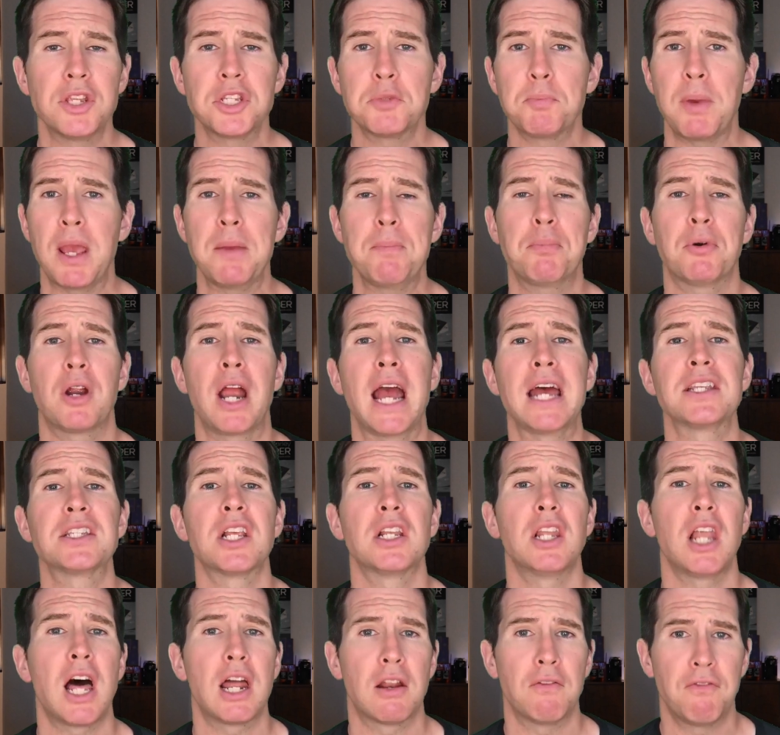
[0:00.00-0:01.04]
this paper has a
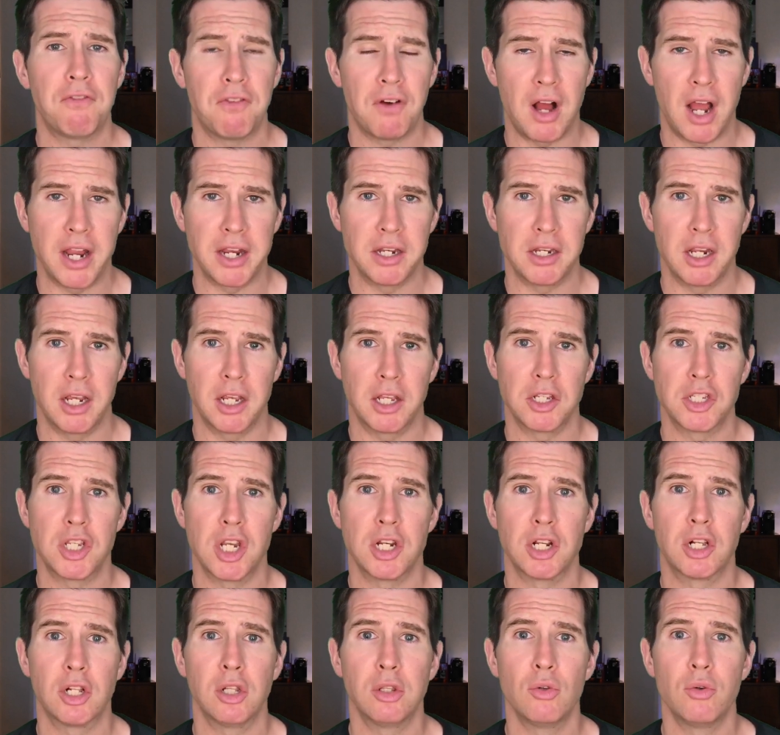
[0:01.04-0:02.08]
lot of findings,
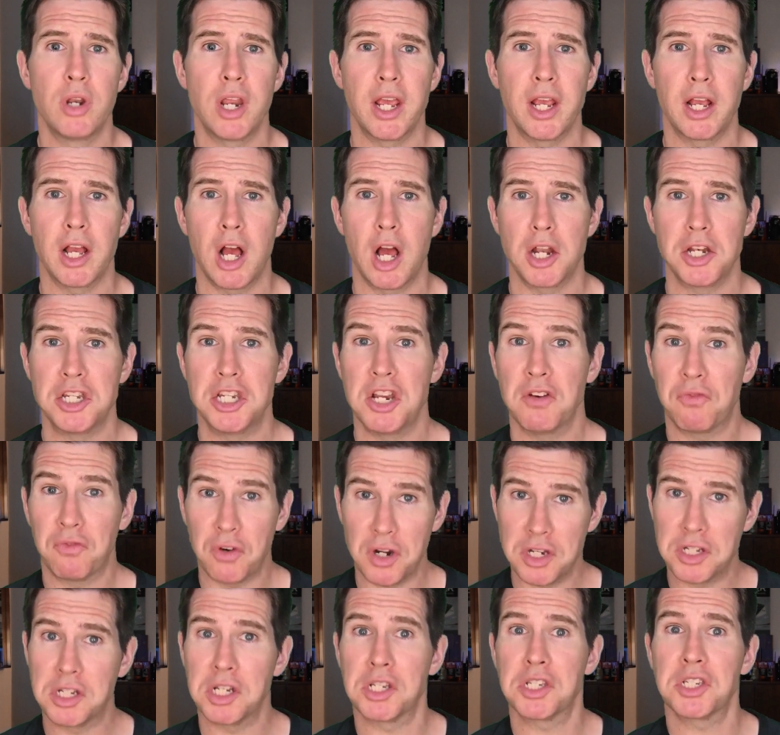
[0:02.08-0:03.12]
including uh,
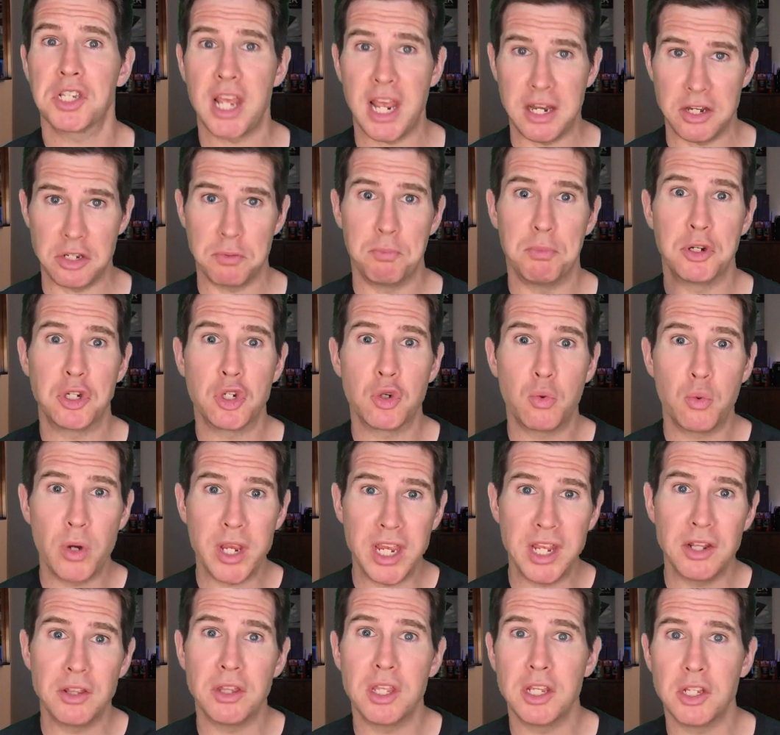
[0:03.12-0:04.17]
different descent
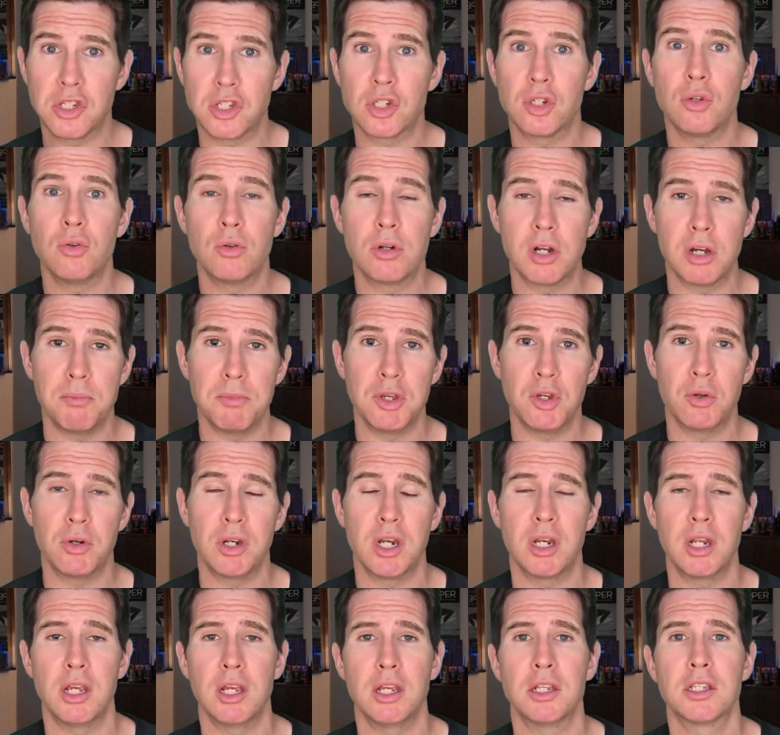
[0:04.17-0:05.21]
between these two
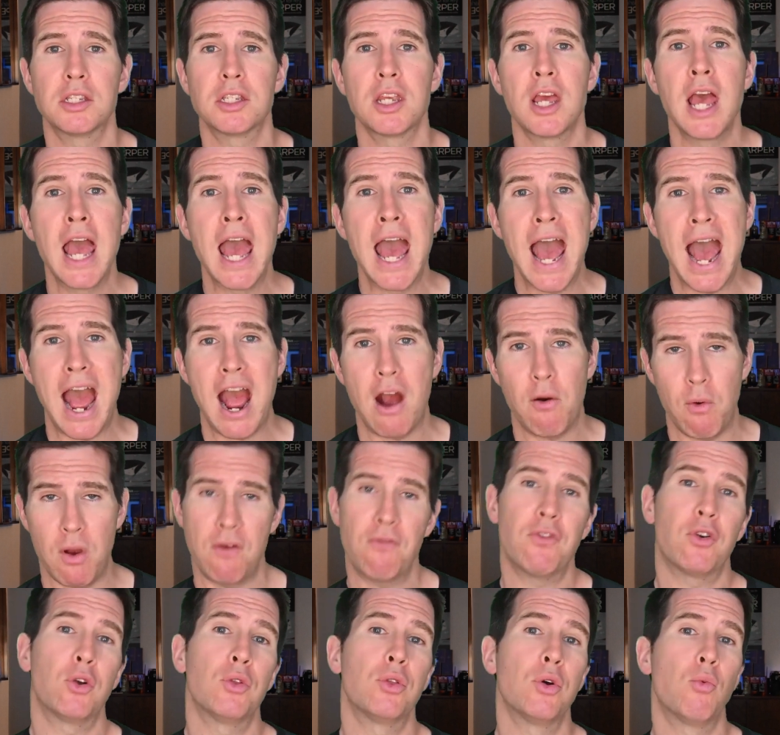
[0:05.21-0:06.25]
communities.
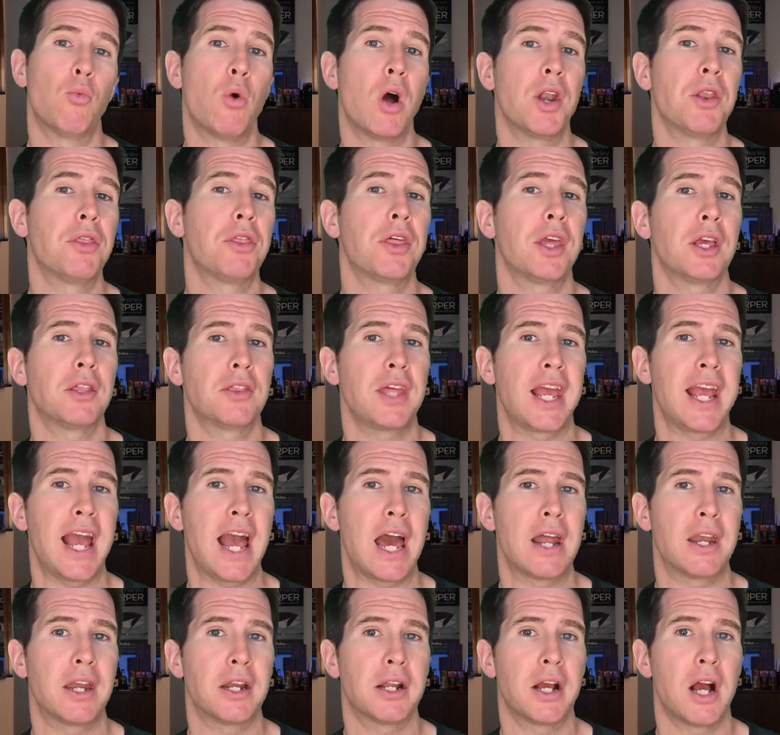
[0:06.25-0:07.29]
However, the one thing they
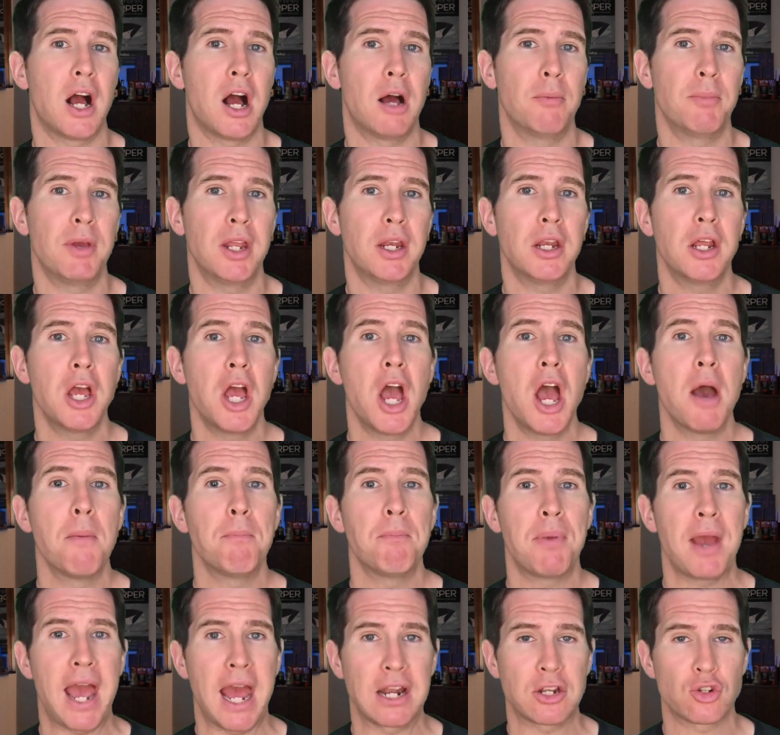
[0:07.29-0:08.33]
had in common,
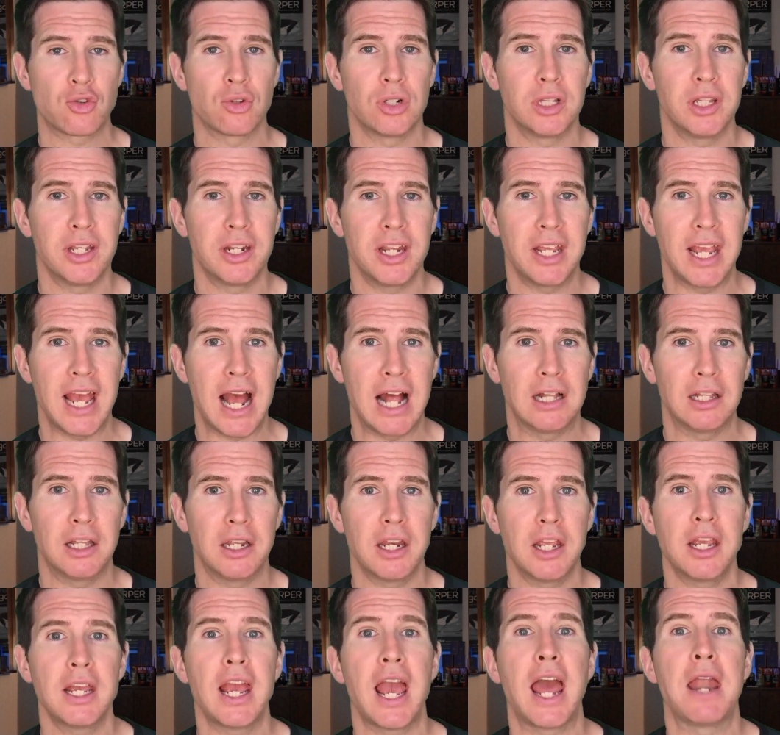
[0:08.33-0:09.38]

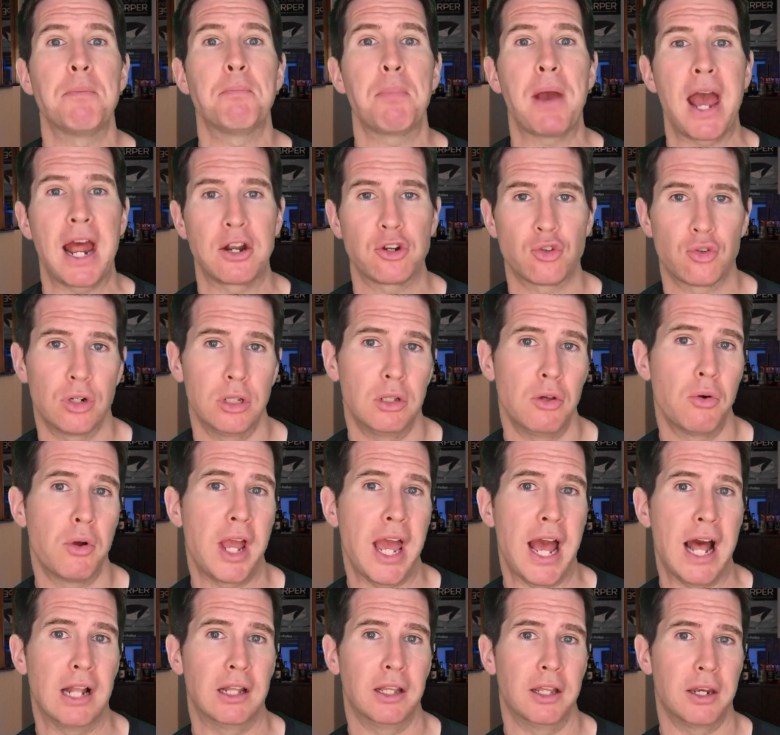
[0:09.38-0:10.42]
patrilineality and
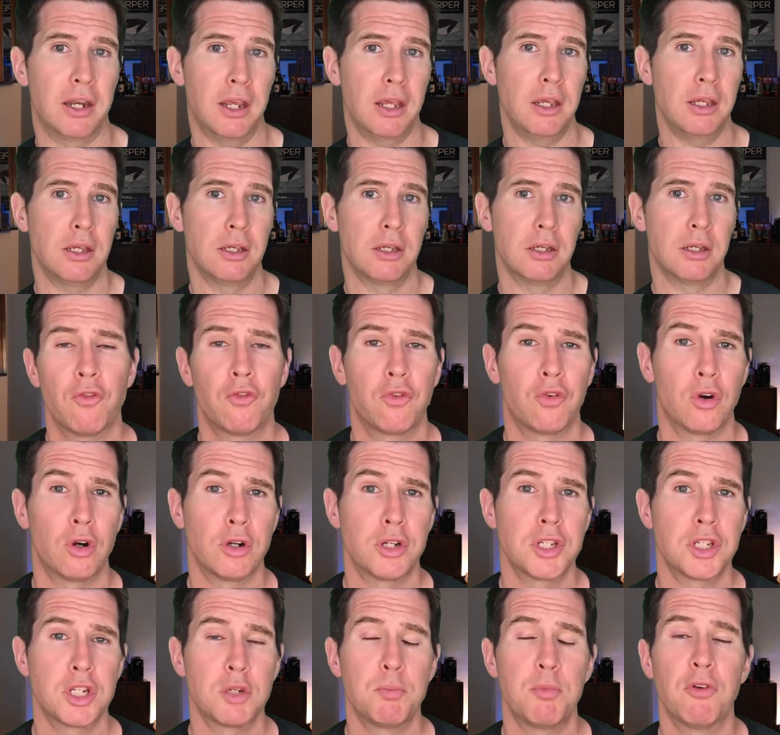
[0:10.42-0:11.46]
patrilocality.
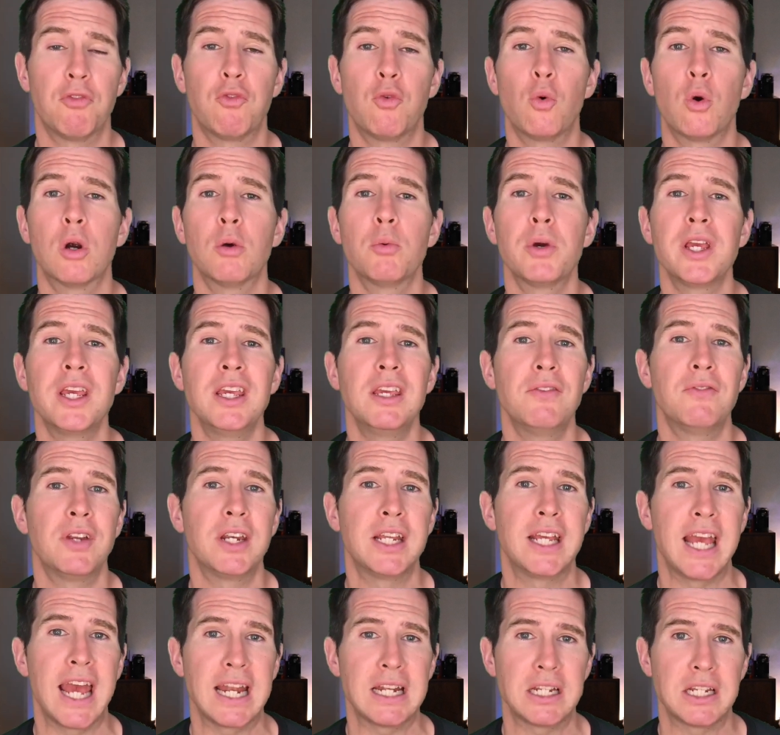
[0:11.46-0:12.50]
First, before we
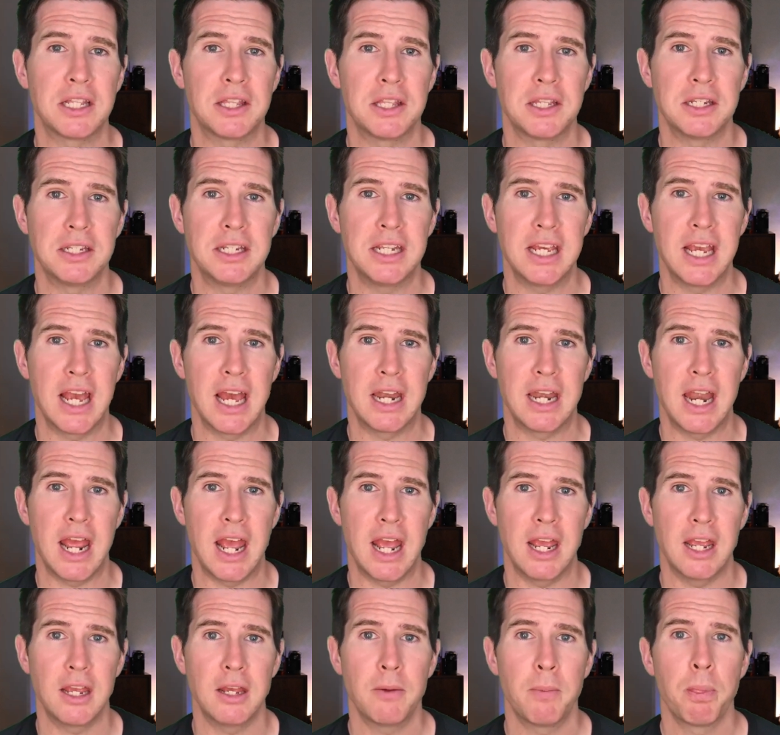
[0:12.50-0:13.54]
even get to the D N
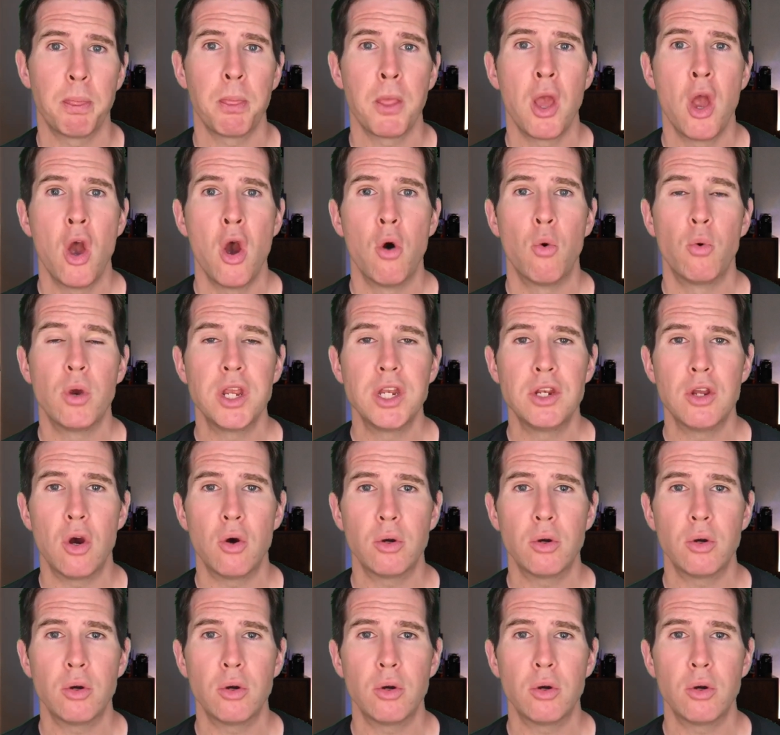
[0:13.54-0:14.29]
A, we